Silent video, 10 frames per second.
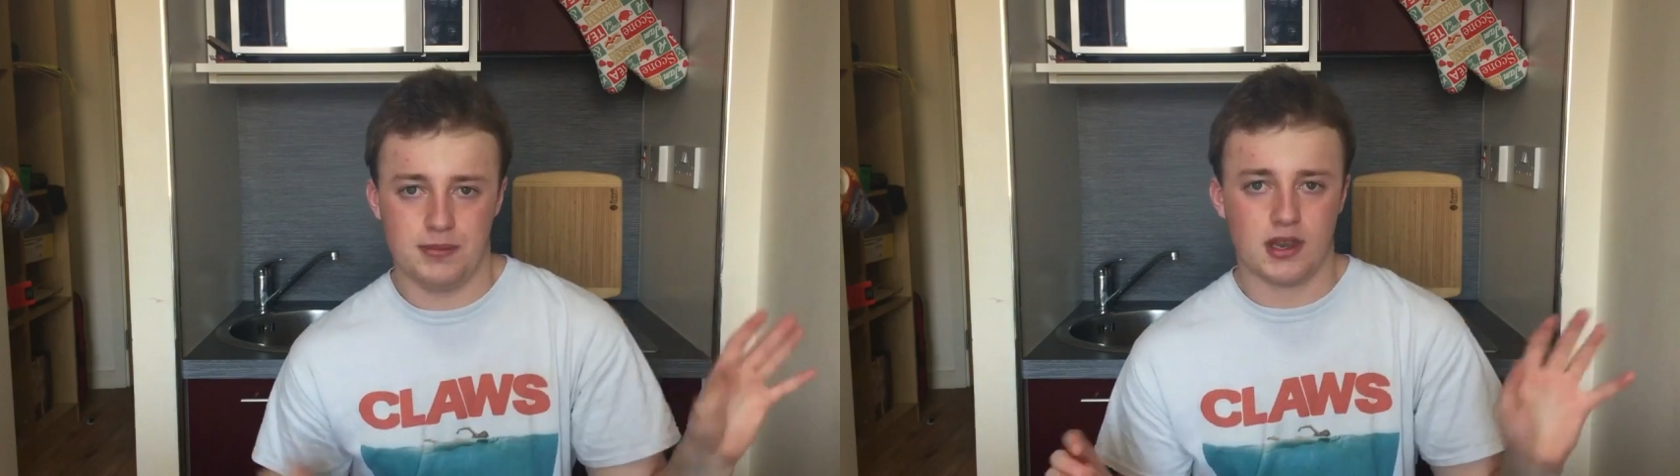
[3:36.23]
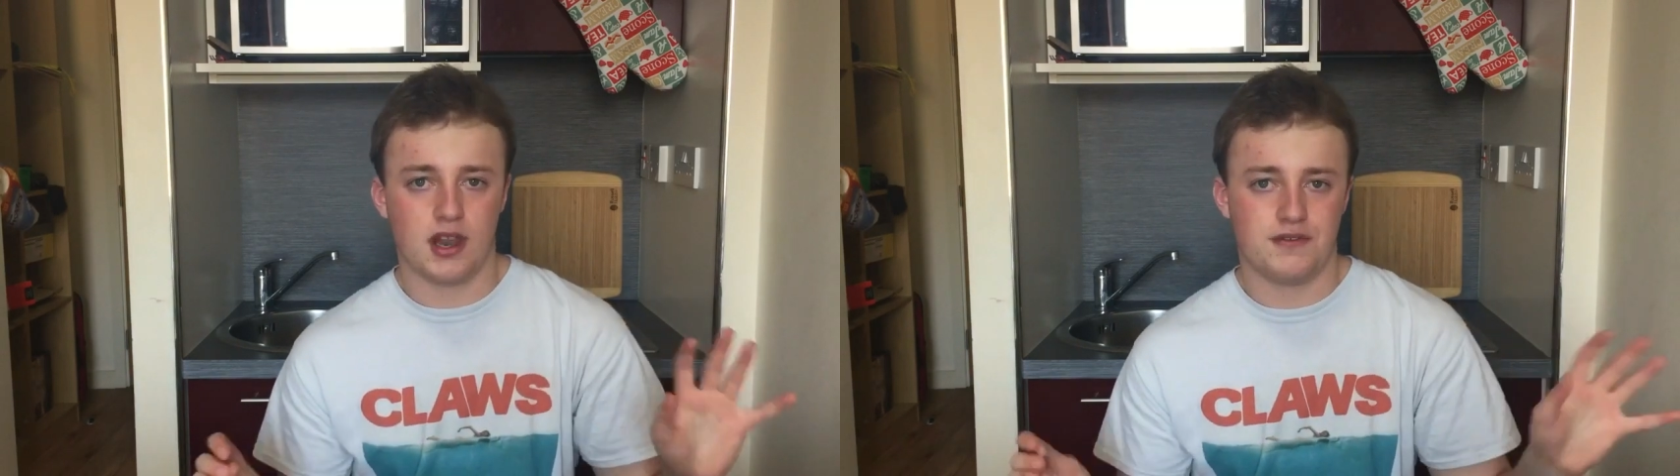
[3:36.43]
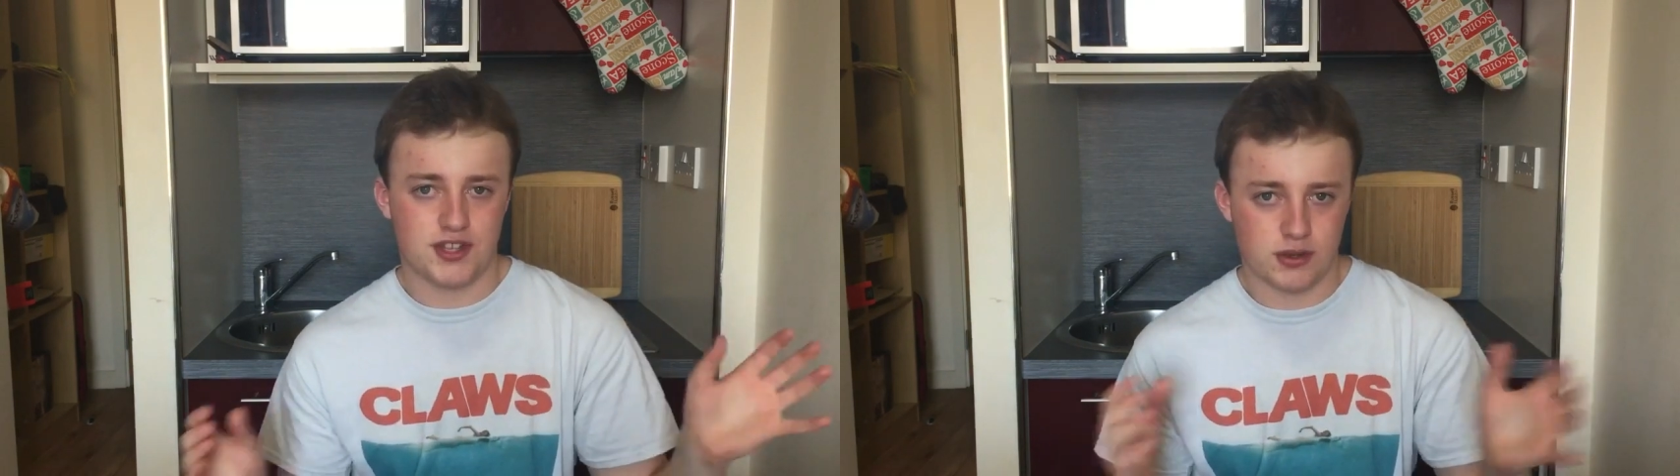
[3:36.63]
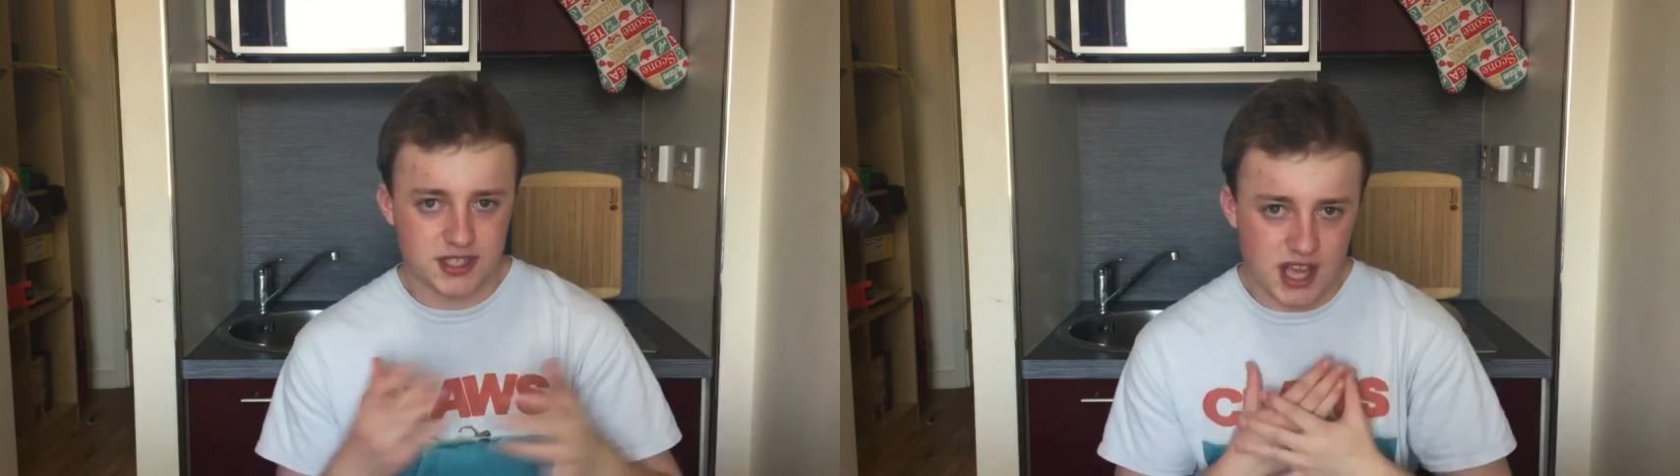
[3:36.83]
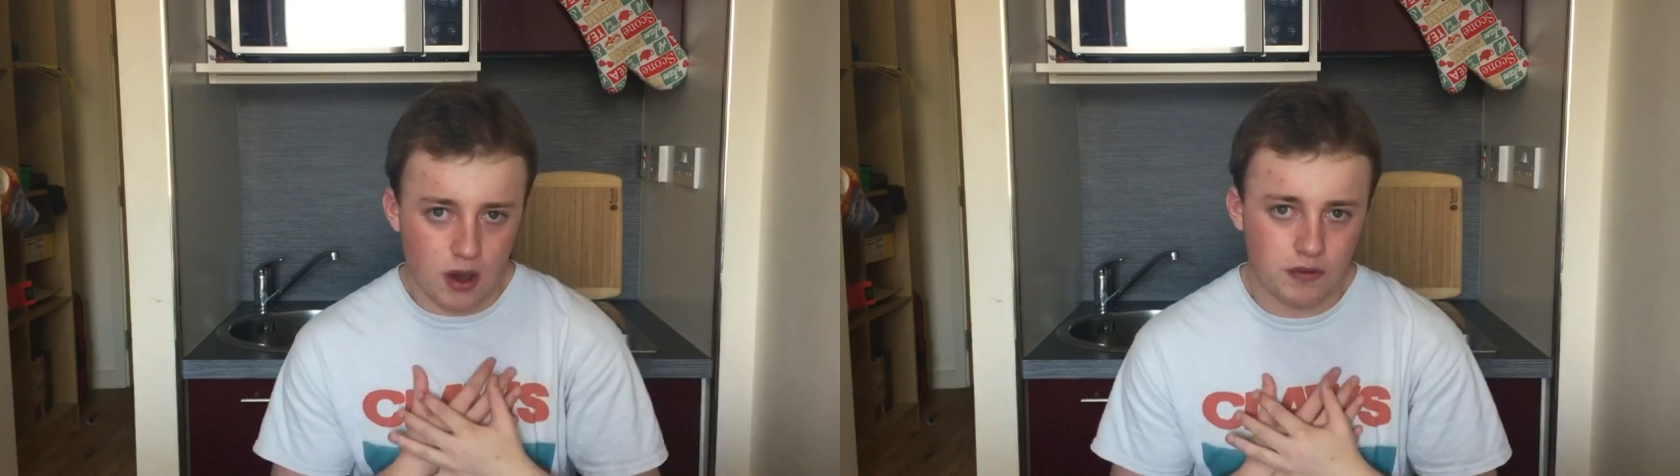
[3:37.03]
Keep the love to
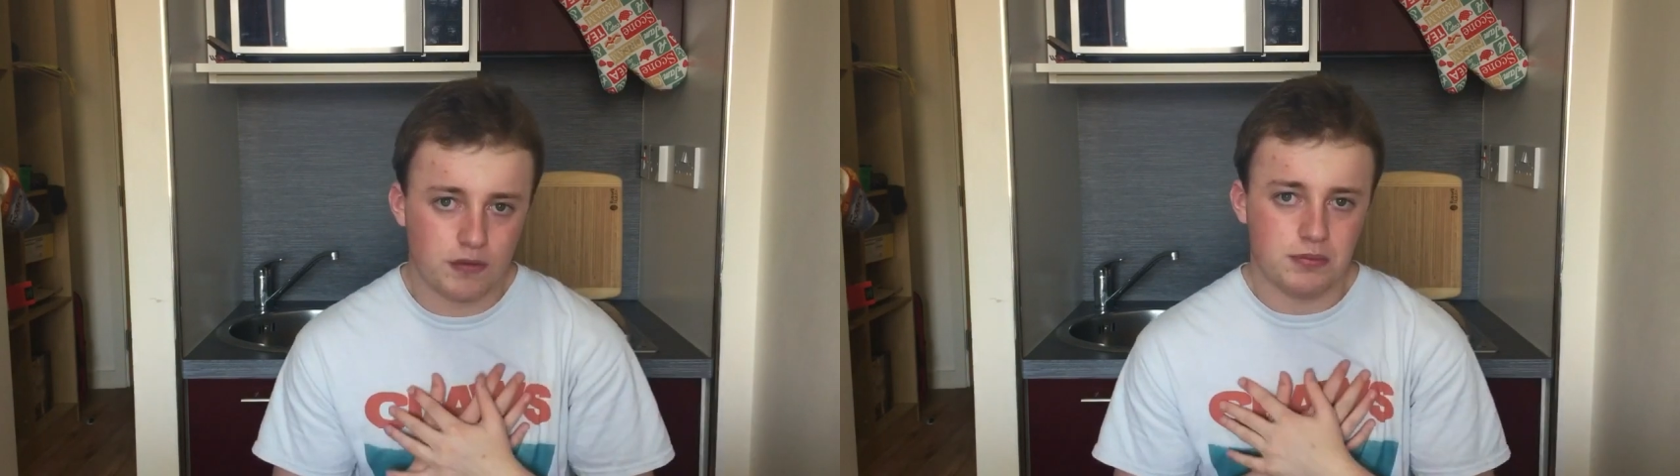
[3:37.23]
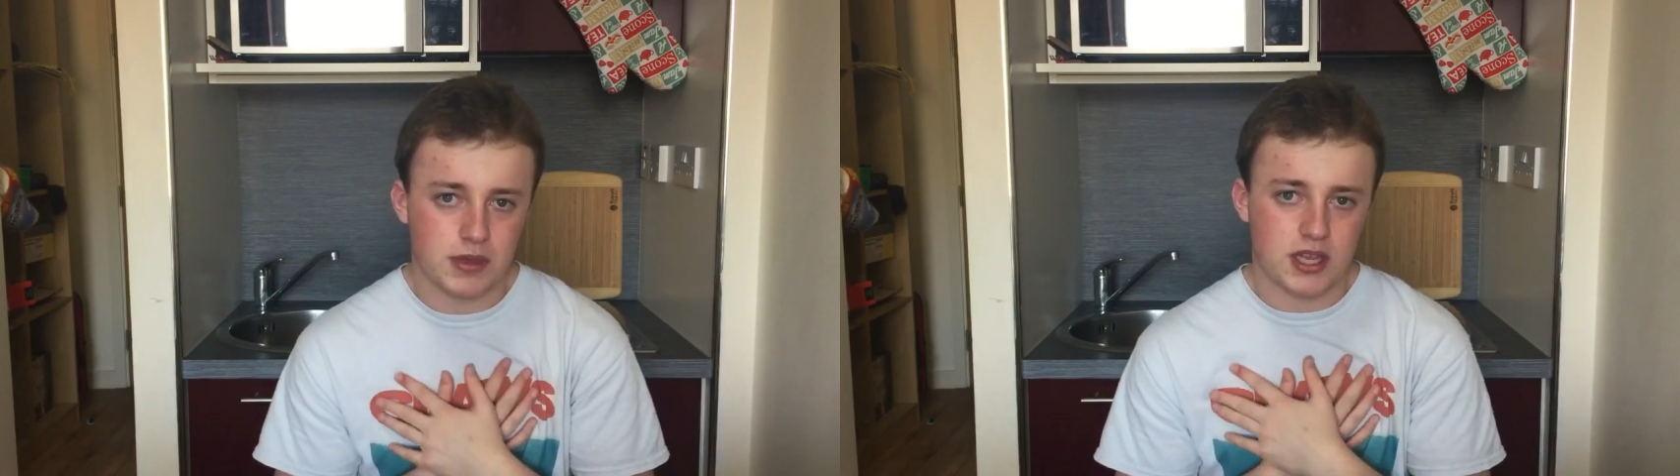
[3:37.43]
yourself.